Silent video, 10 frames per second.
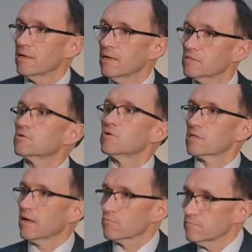is going
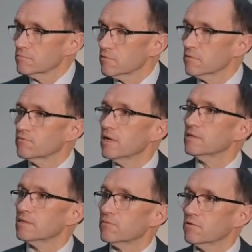down. So the
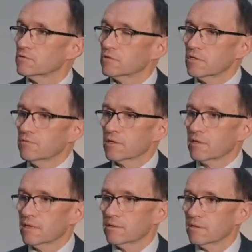relative cost is going
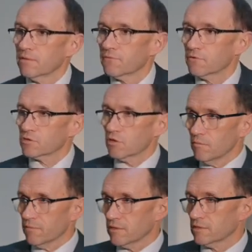cleaner. Of course,
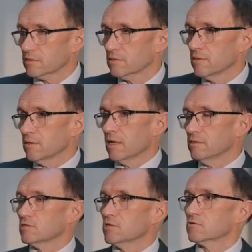some of these
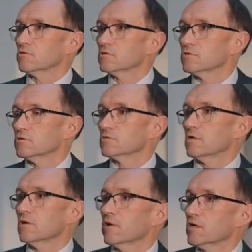energy sources
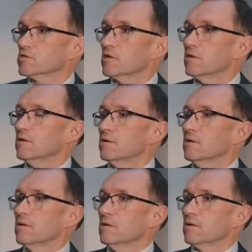are actually
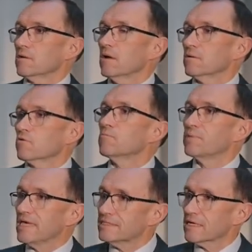
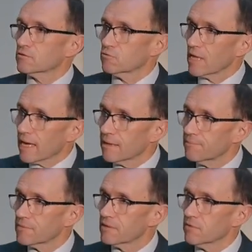competing today
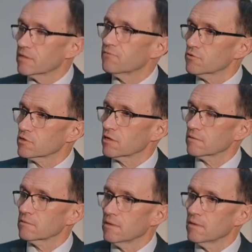with fossil.